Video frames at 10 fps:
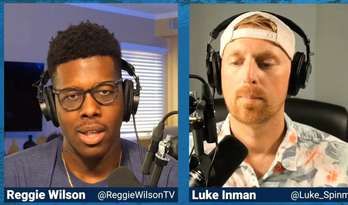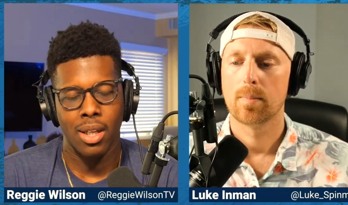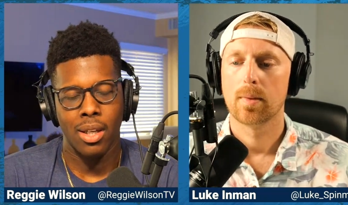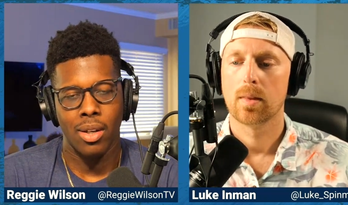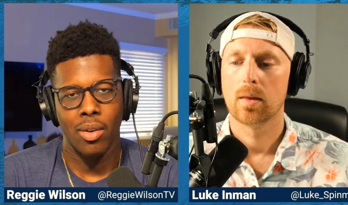
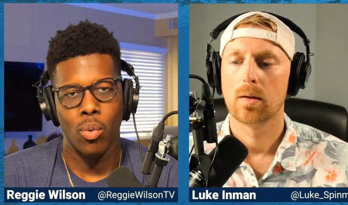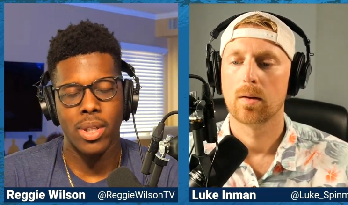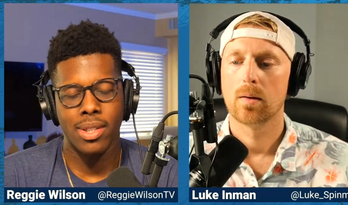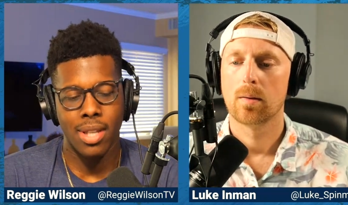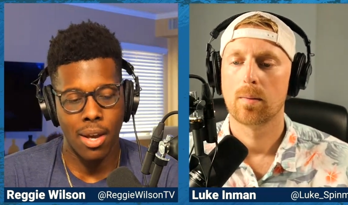Speaker 1: What's
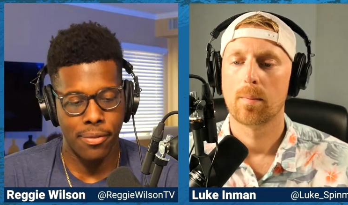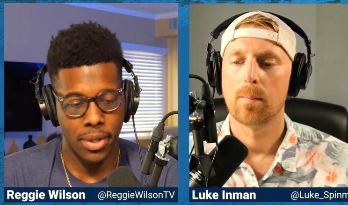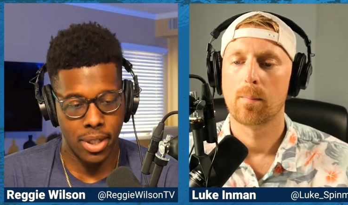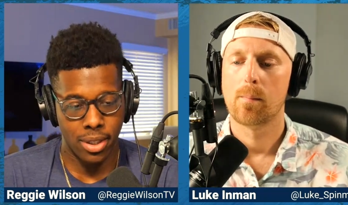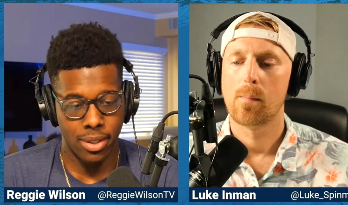tough
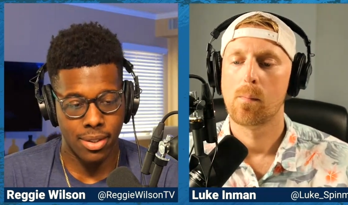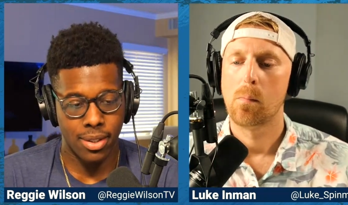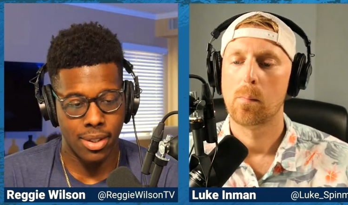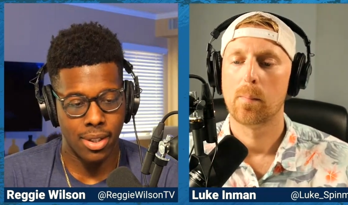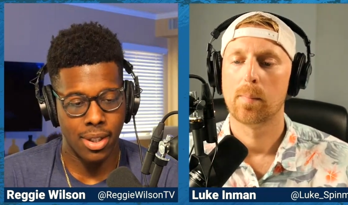is
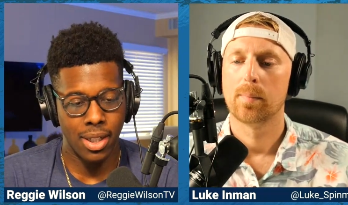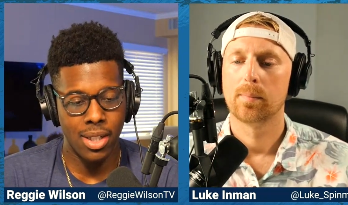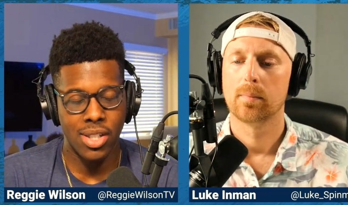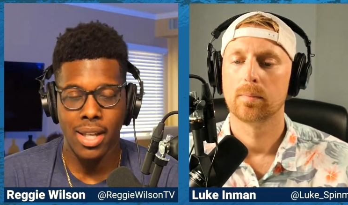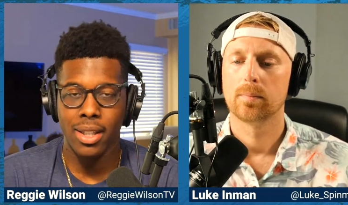
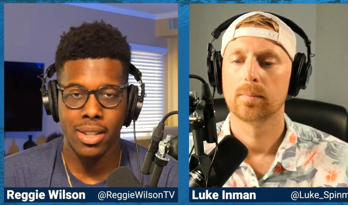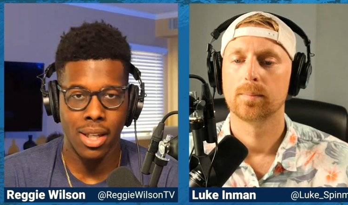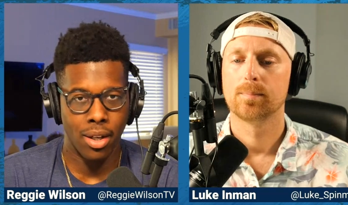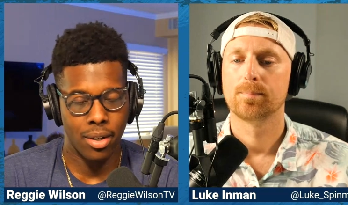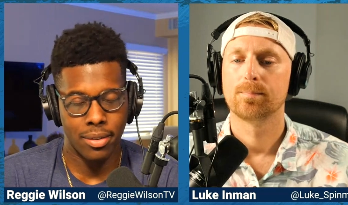EJ
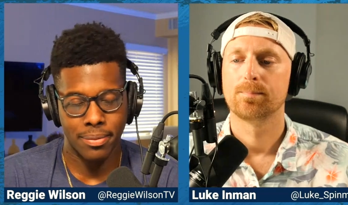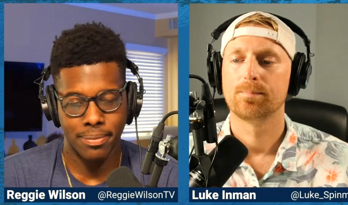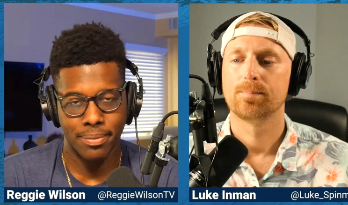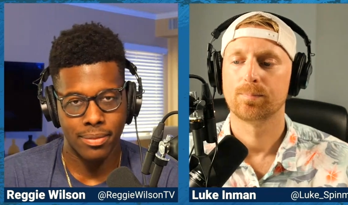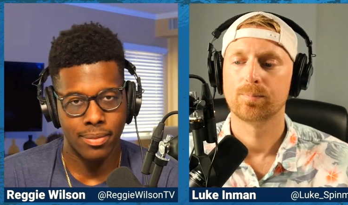Liddell,
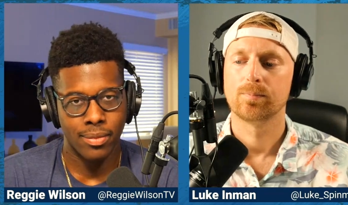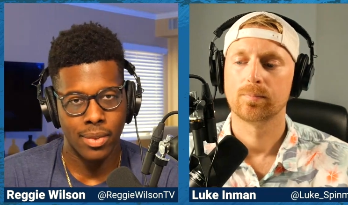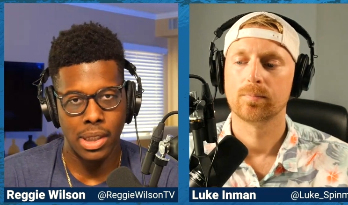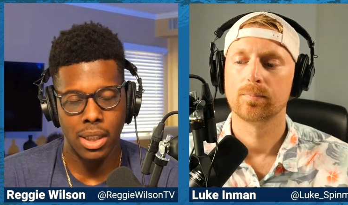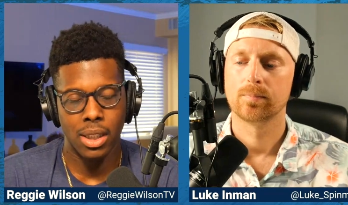
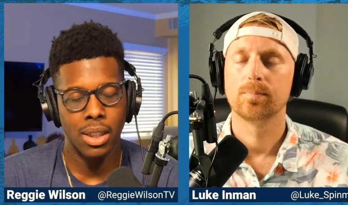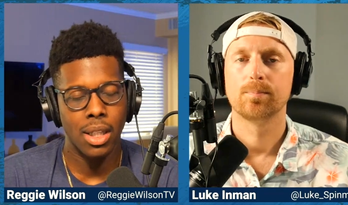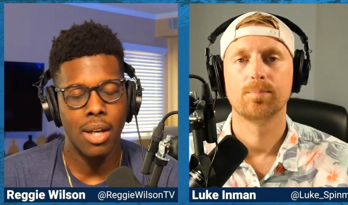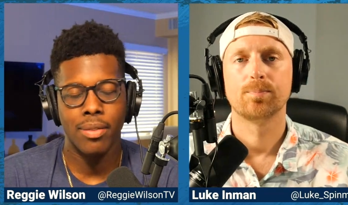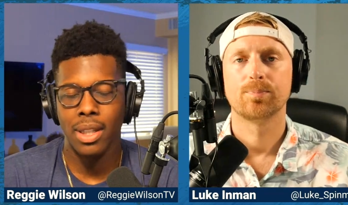love
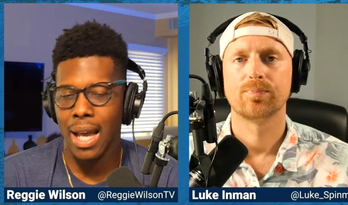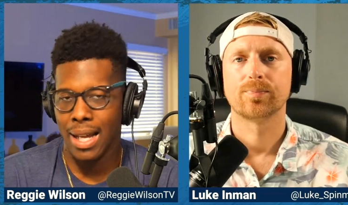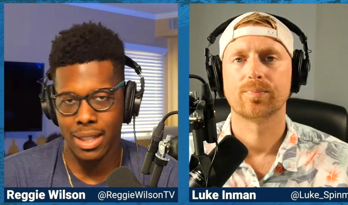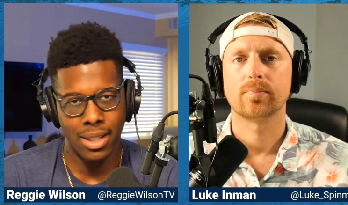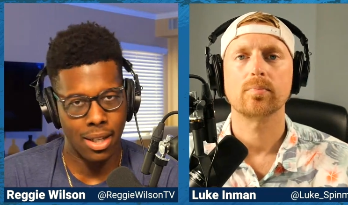the guy to
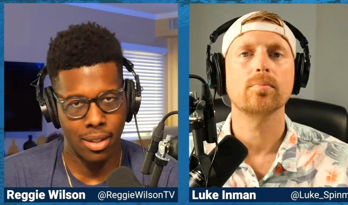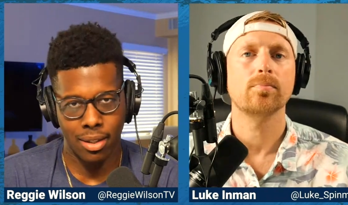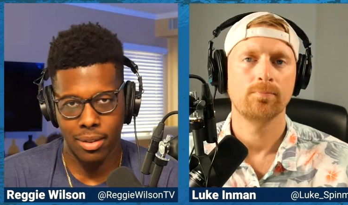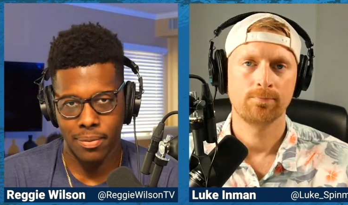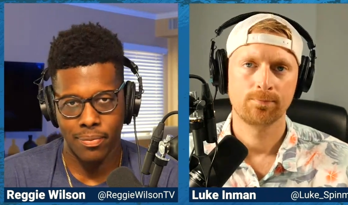death.
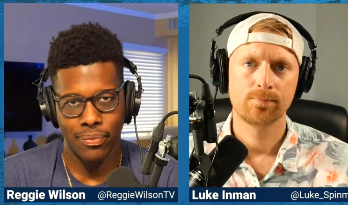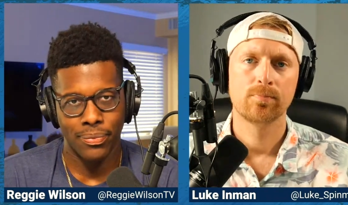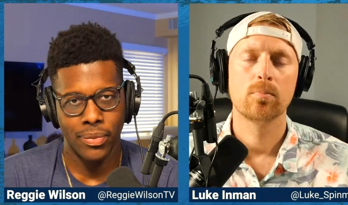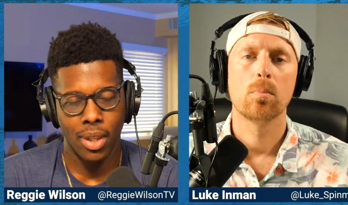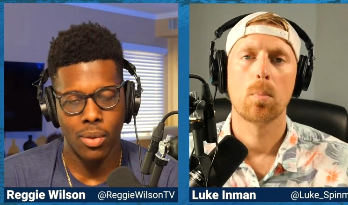
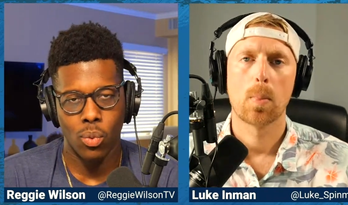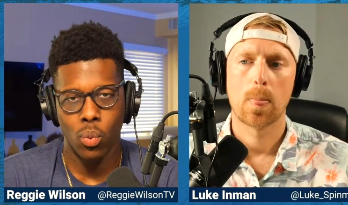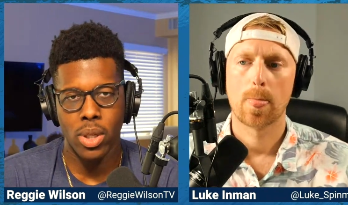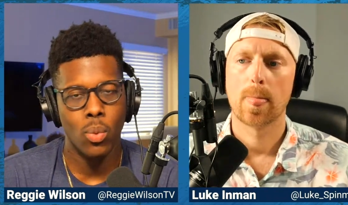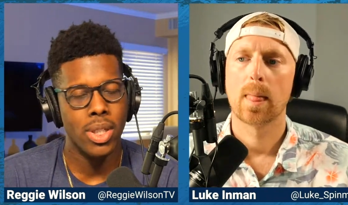We
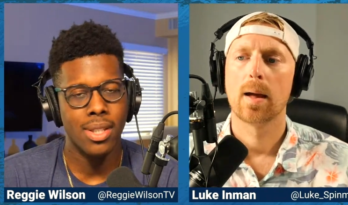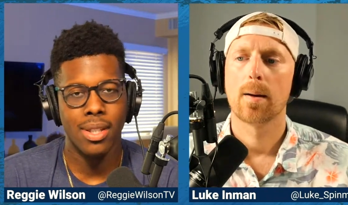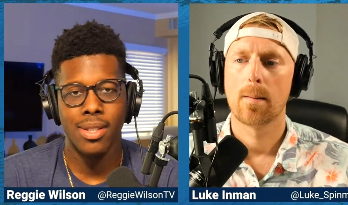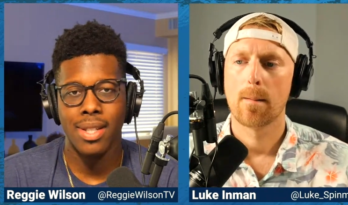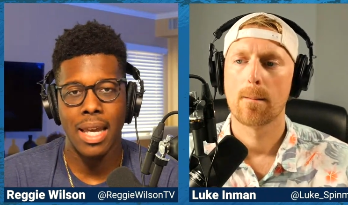went to the
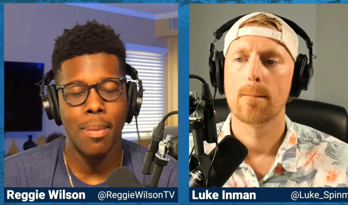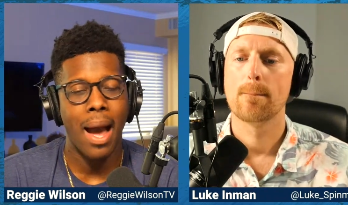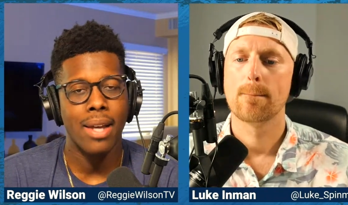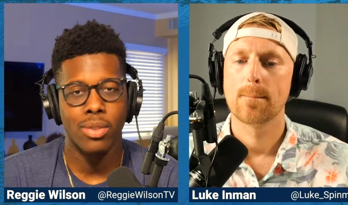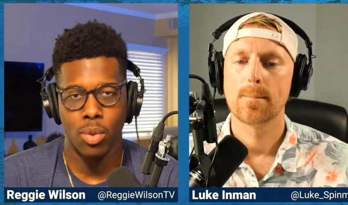same high
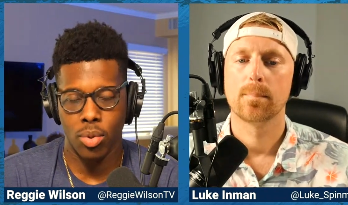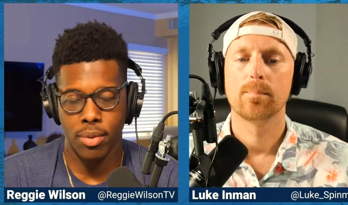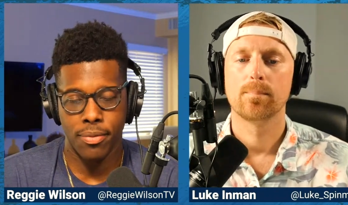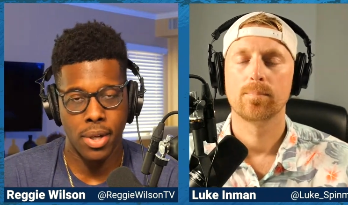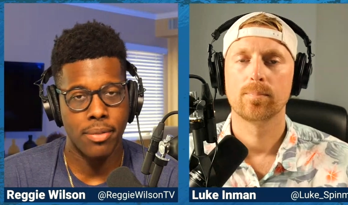school.
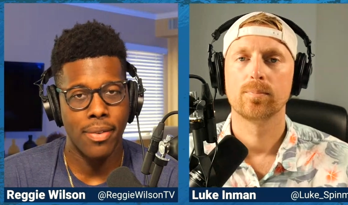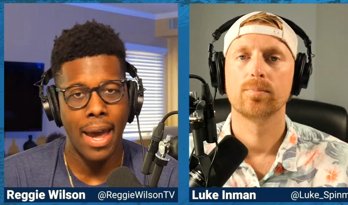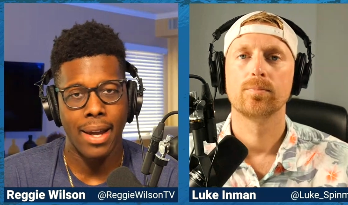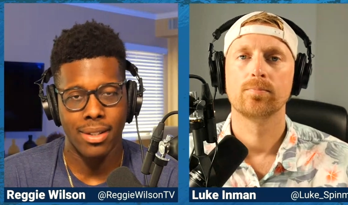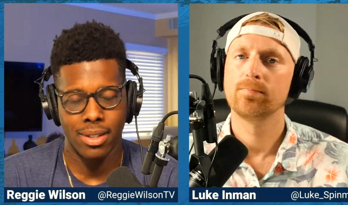Fun
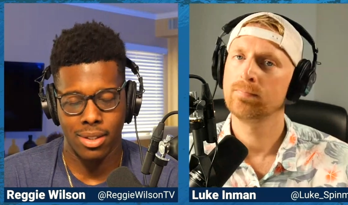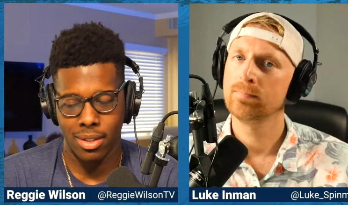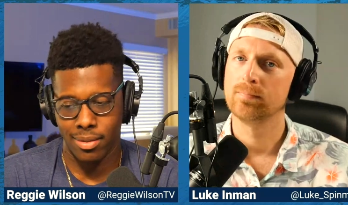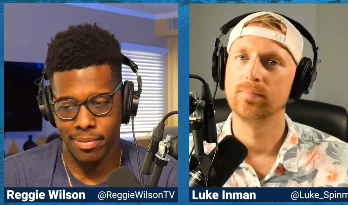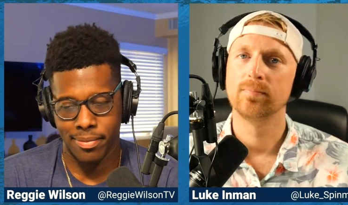fact.
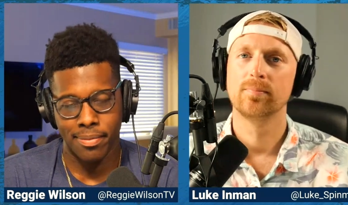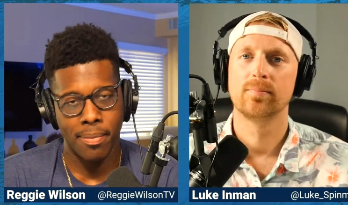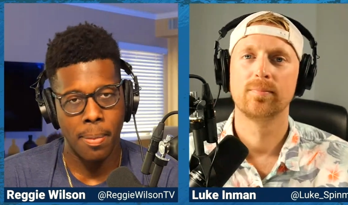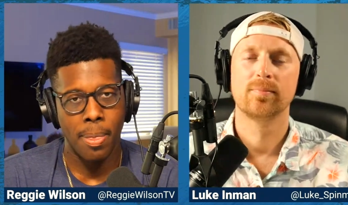Mm. I